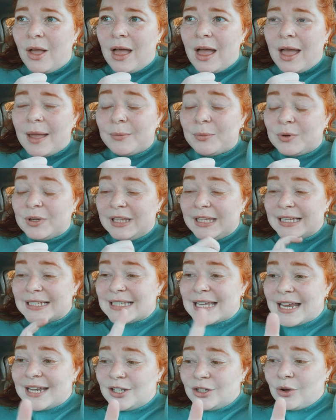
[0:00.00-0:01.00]
I'm really
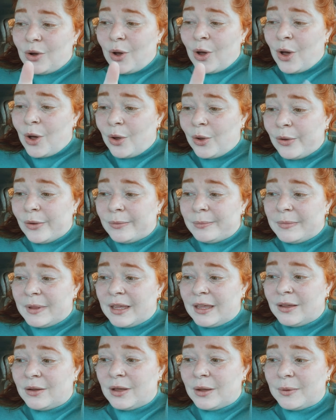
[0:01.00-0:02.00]
excited to go home.
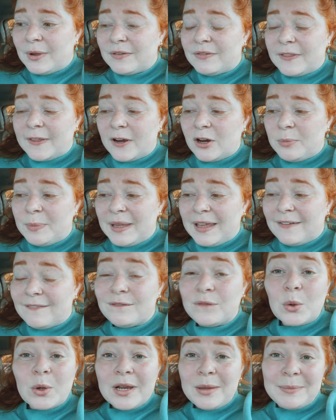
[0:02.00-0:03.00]
We have therapy in
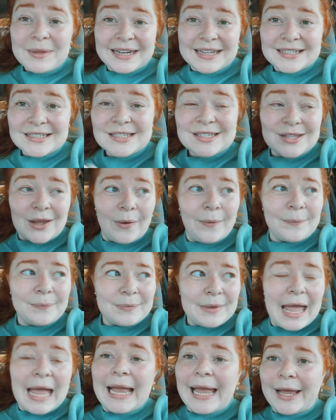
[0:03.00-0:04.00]
40 minutes, so
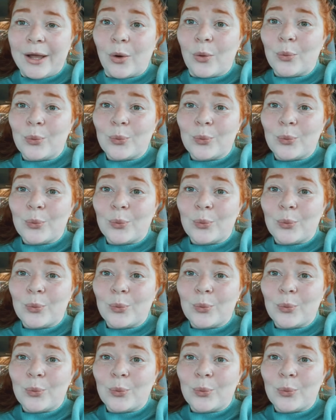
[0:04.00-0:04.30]
I gotta go.